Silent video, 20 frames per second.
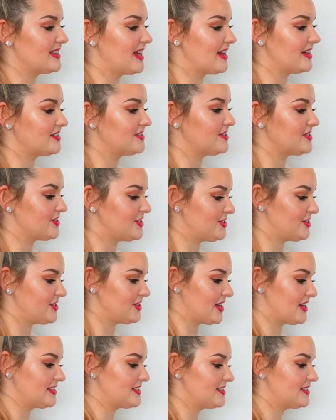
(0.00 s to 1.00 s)
That is
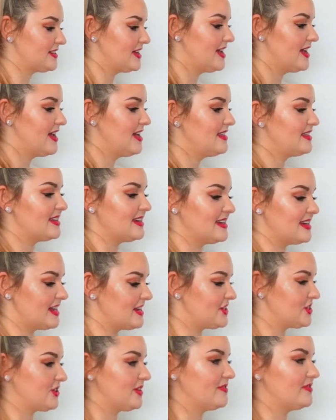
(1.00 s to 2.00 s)
just the
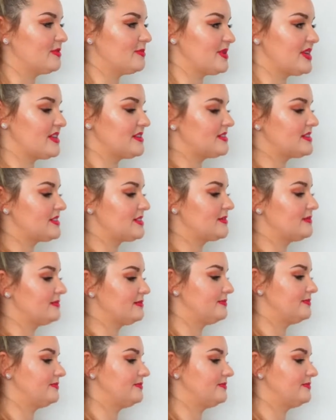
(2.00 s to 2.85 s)
nature of the beast.